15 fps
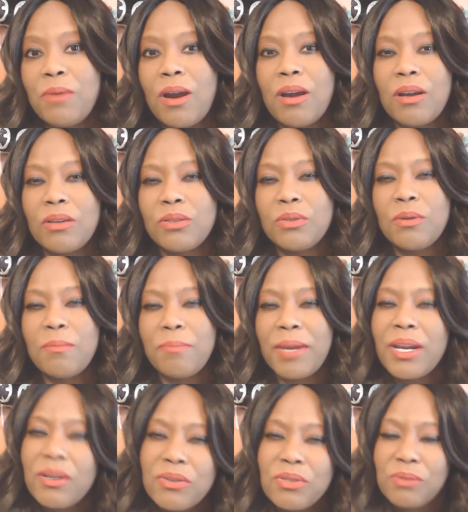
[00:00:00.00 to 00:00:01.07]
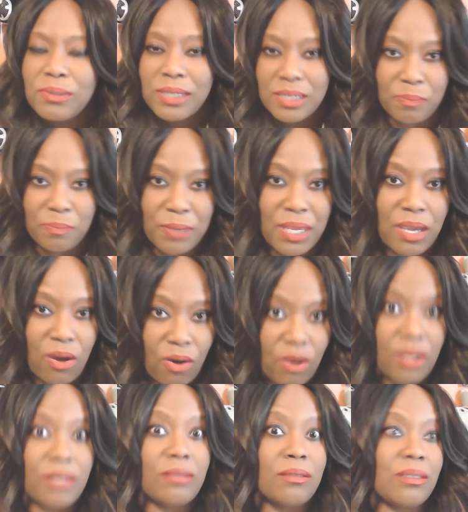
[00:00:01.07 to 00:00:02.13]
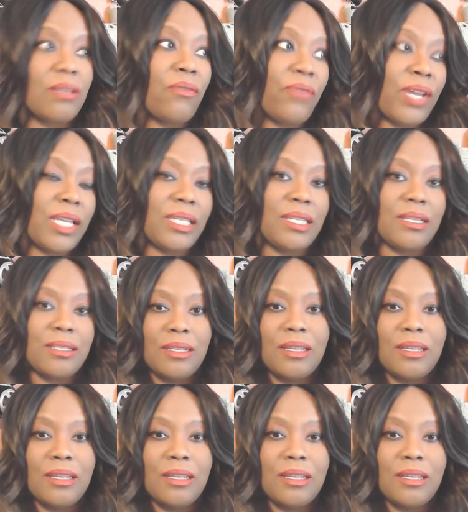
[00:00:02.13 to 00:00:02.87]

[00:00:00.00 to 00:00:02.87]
are too embarrassed to really speak on stuff like this.